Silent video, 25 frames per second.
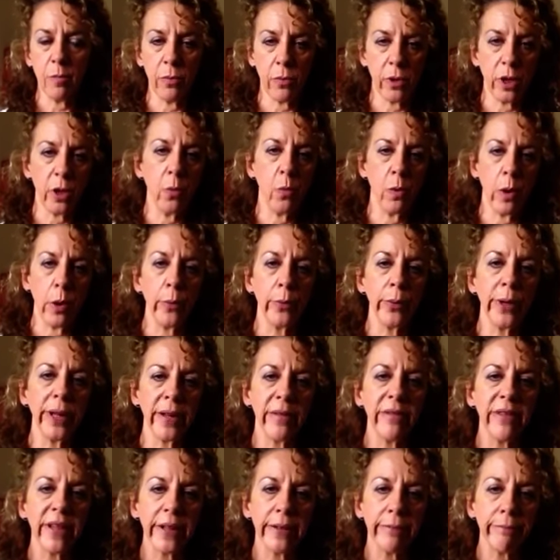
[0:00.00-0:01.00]
but you won't
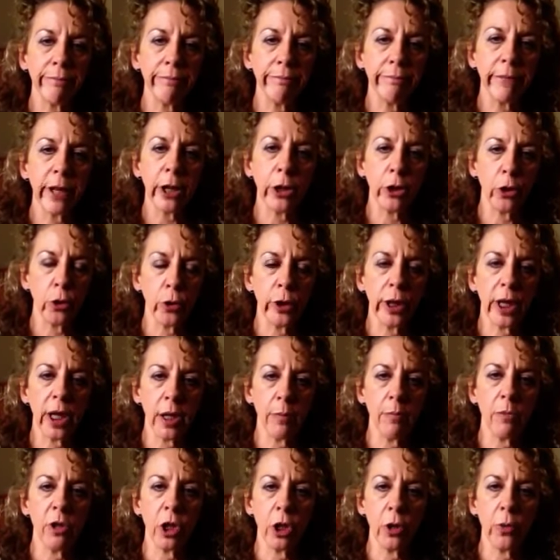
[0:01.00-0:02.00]
give in and you'll
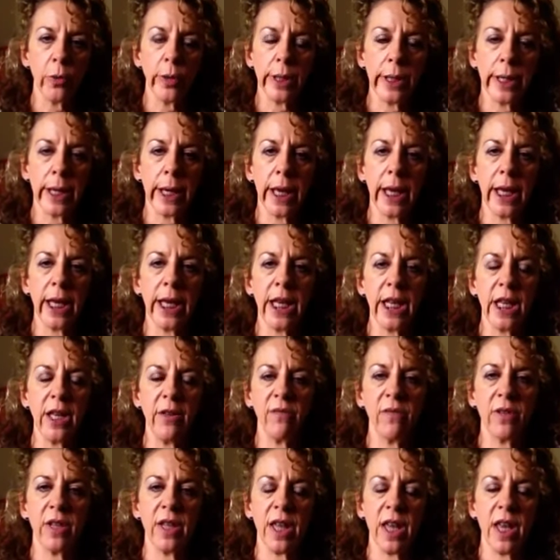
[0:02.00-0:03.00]
keep doing it
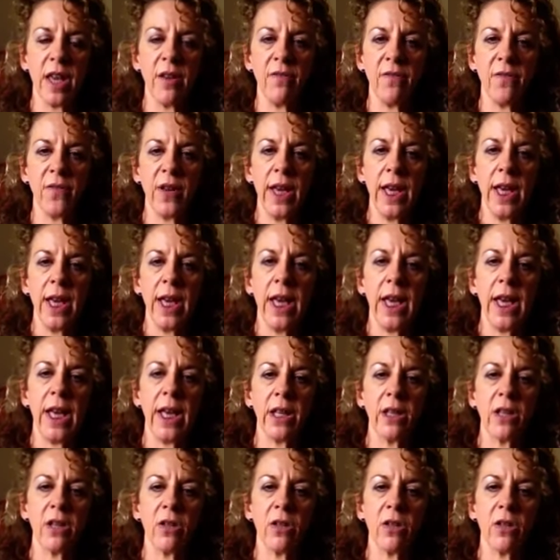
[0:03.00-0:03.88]
even if it's